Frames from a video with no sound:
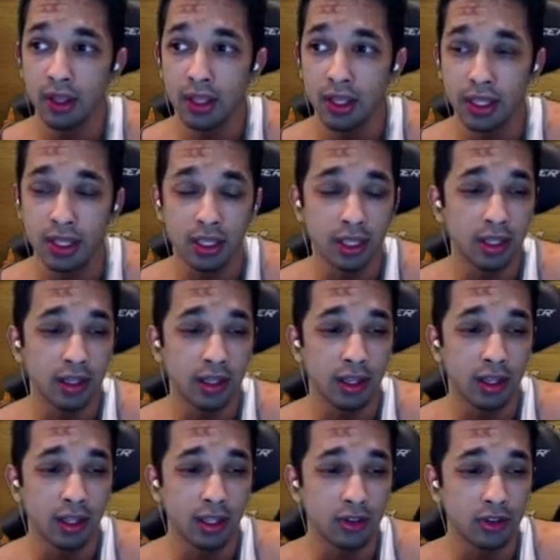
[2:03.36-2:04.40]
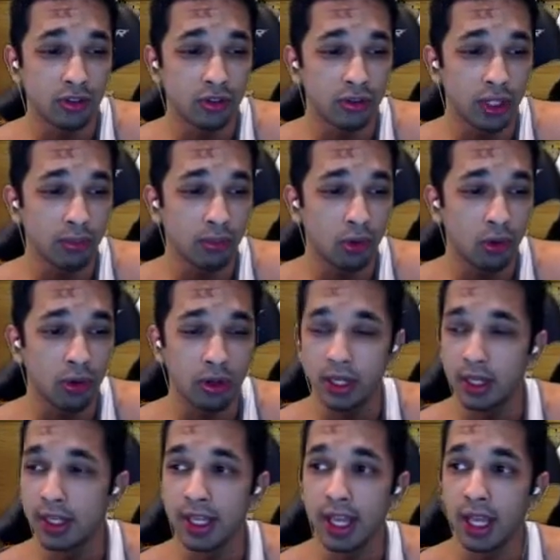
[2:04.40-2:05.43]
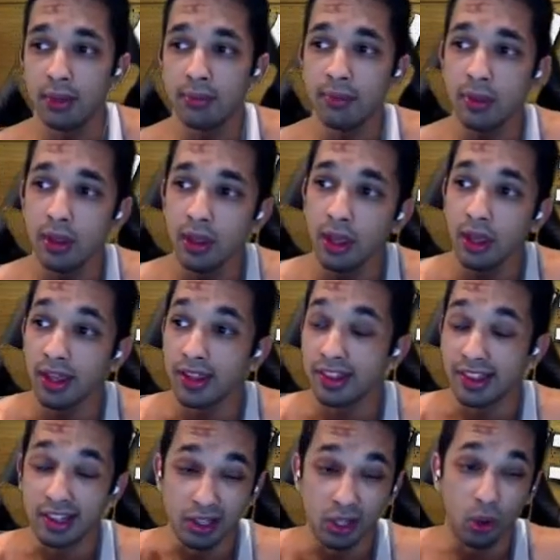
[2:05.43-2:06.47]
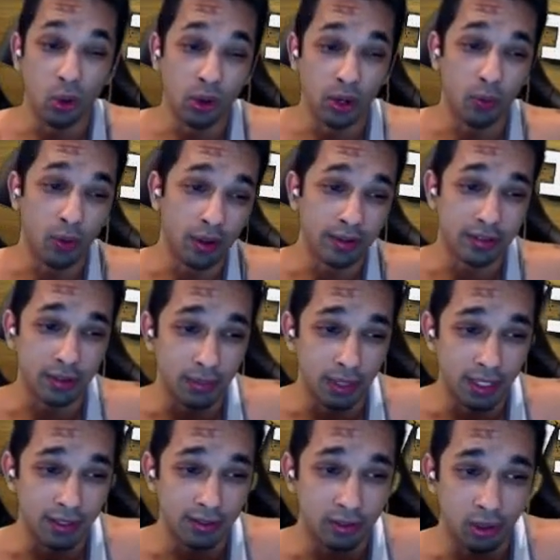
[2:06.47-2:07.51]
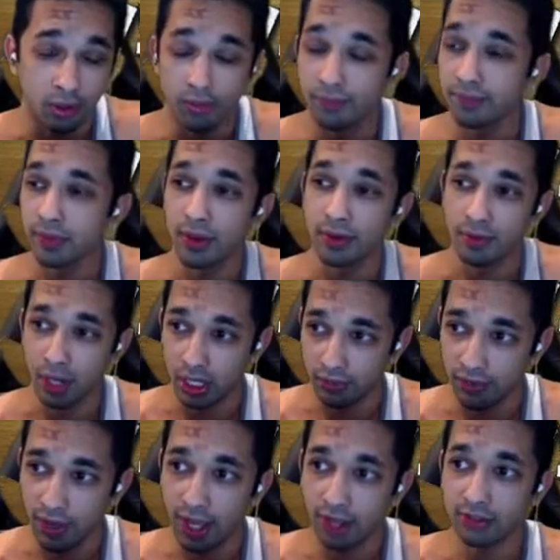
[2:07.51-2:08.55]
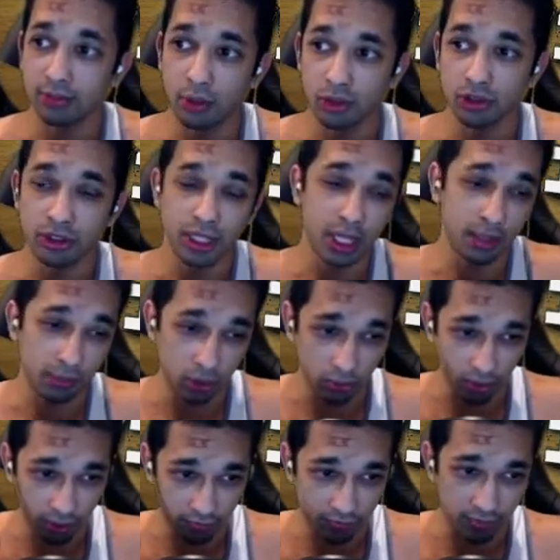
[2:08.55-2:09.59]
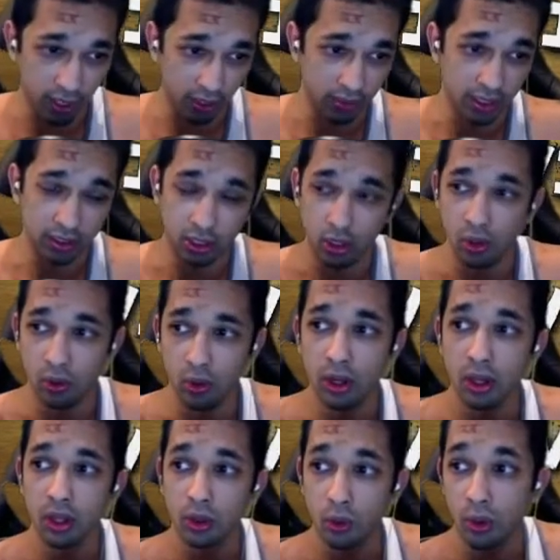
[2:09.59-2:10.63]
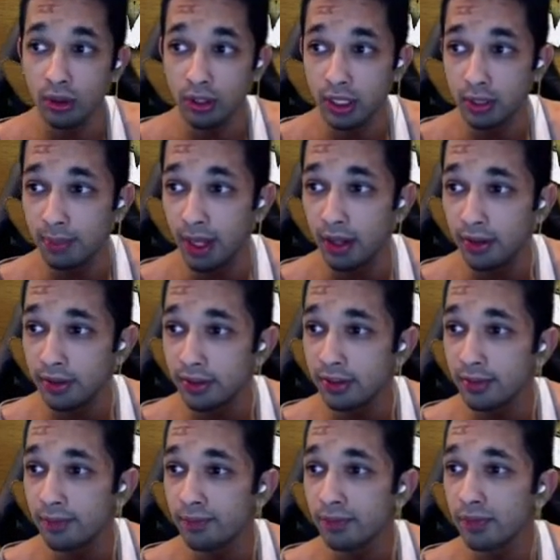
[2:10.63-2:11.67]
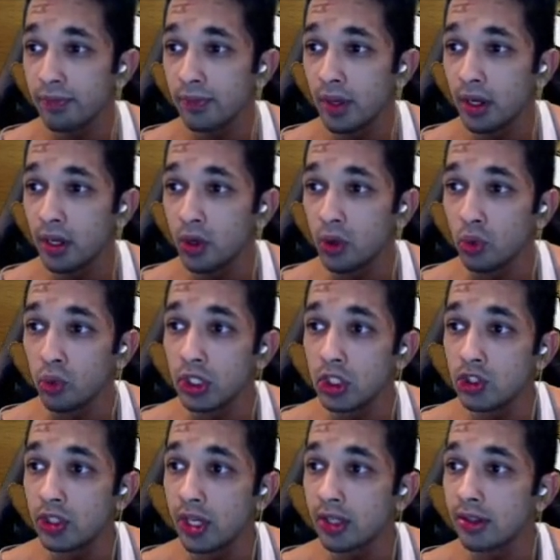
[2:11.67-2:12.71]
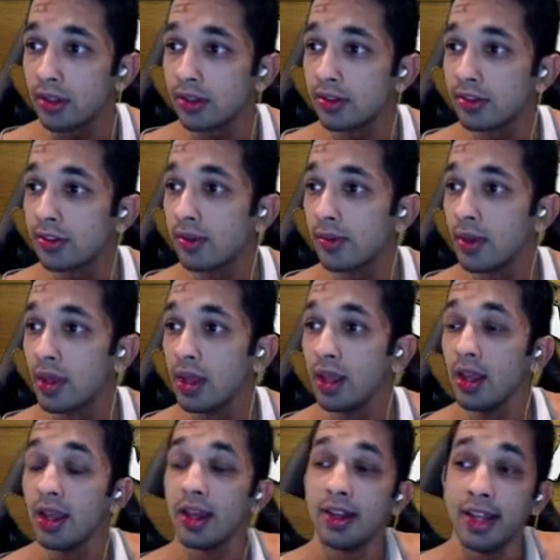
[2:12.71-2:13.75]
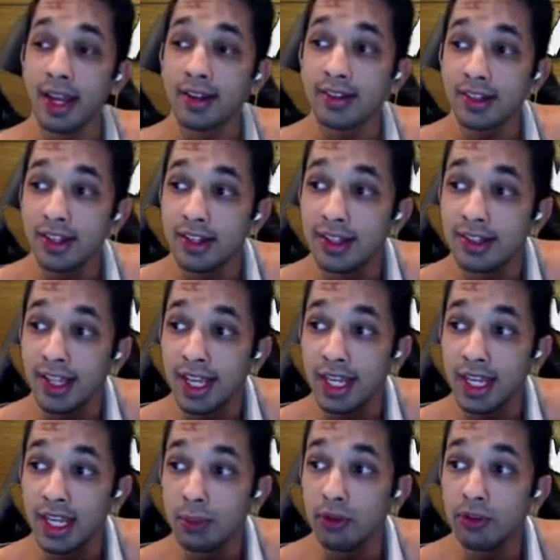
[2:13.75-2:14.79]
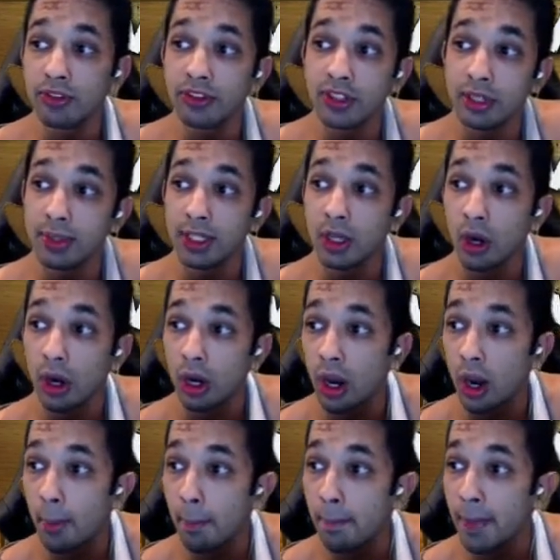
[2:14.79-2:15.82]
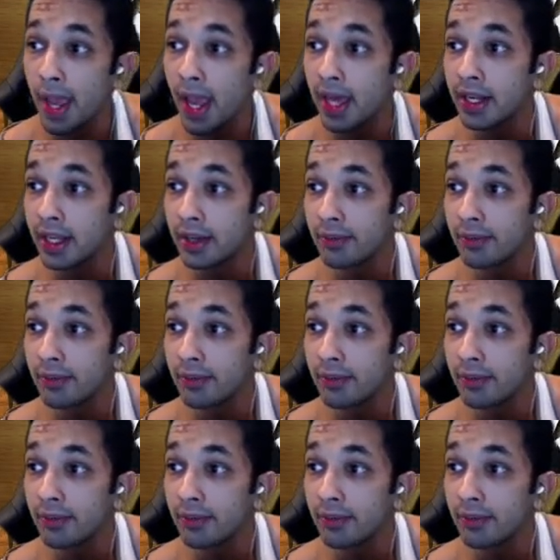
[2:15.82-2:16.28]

in your stream or in a game, the lower it wants to be. So a very fast motion game, you want a very low quality balance. I'm going to recheck this. Next is enable CBR padding.